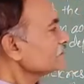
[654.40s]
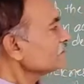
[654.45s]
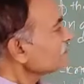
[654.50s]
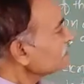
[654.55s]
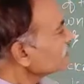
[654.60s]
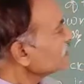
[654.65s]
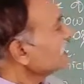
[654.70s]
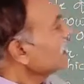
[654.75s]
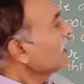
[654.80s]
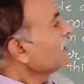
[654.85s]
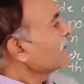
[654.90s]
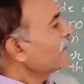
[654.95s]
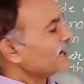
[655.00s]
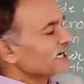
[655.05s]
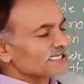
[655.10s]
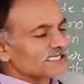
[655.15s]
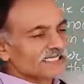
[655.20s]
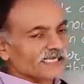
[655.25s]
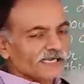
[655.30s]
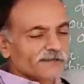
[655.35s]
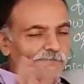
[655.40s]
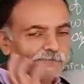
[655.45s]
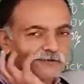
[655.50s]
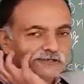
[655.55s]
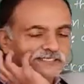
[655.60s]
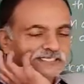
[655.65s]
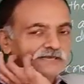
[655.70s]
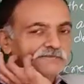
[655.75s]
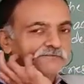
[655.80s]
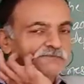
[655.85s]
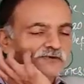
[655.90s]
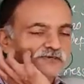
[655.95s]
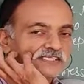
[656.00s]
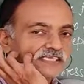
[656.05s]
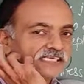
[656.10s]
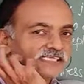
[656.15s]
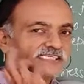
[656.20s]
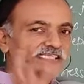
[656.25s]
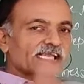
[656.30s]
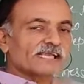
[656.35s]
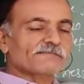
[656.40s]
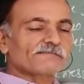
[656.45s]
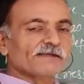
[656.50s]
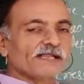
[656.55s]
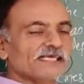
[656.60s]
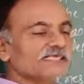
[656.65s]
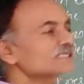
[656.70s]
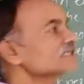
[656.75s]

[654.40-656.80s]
First, the diffusion process takes place.